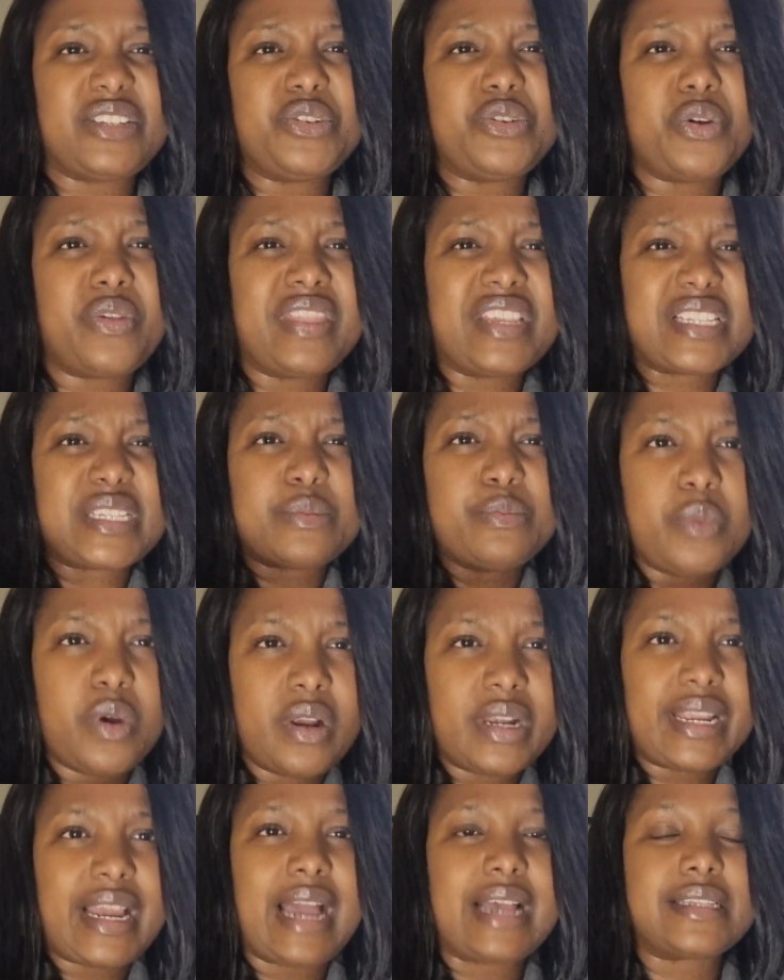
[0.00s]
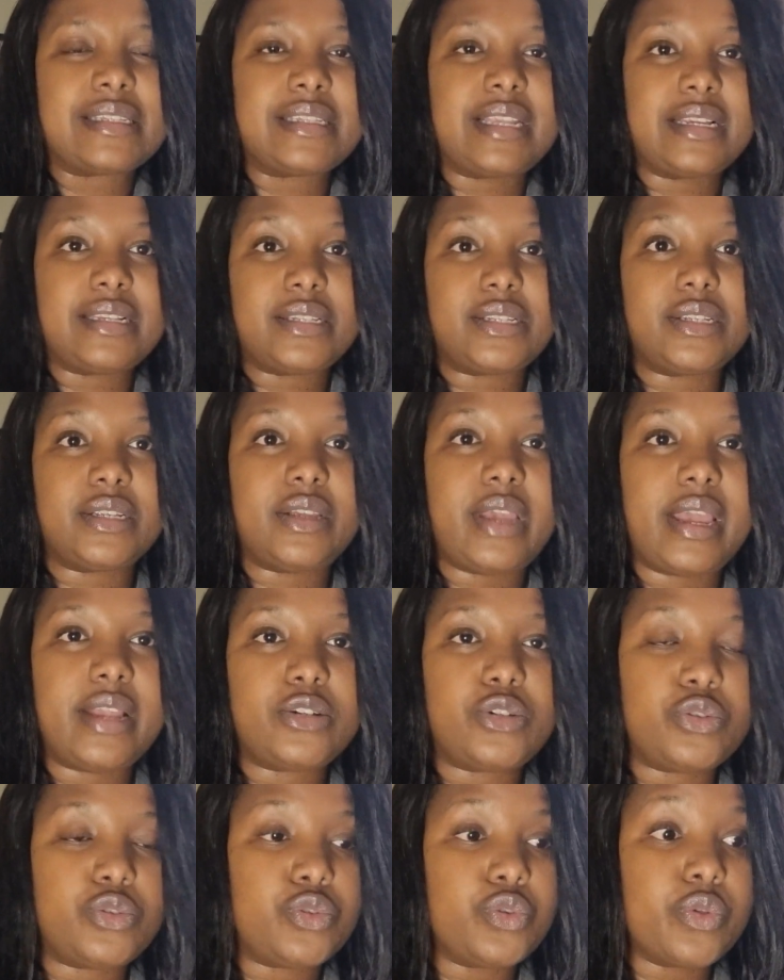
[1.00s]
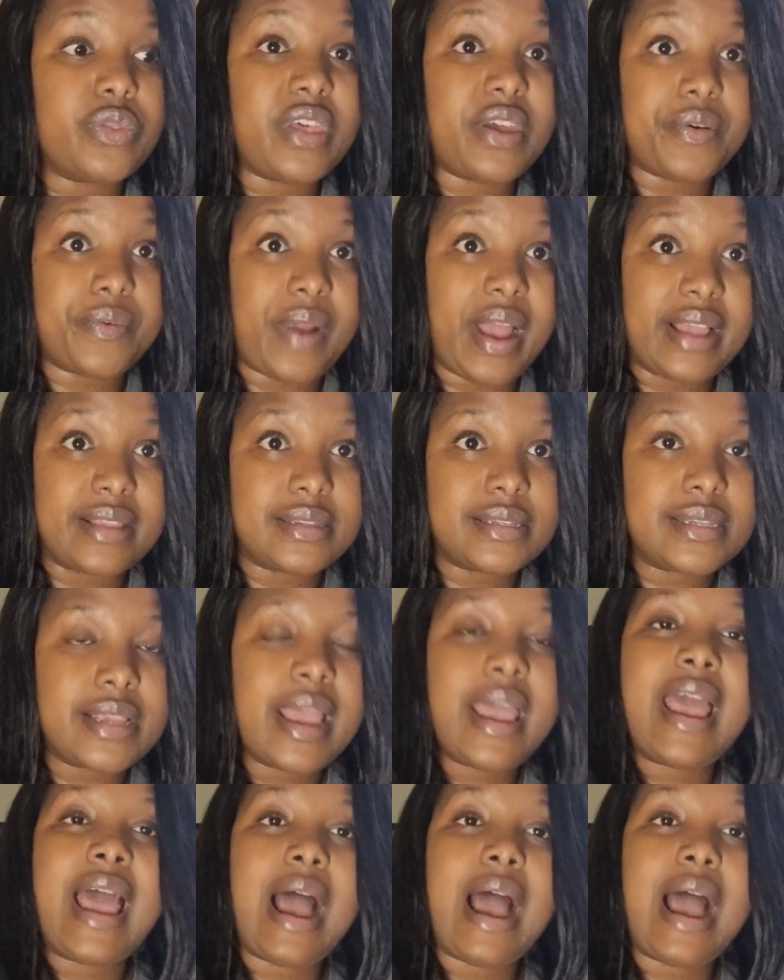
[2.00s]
you know, the small cars that to do the runs.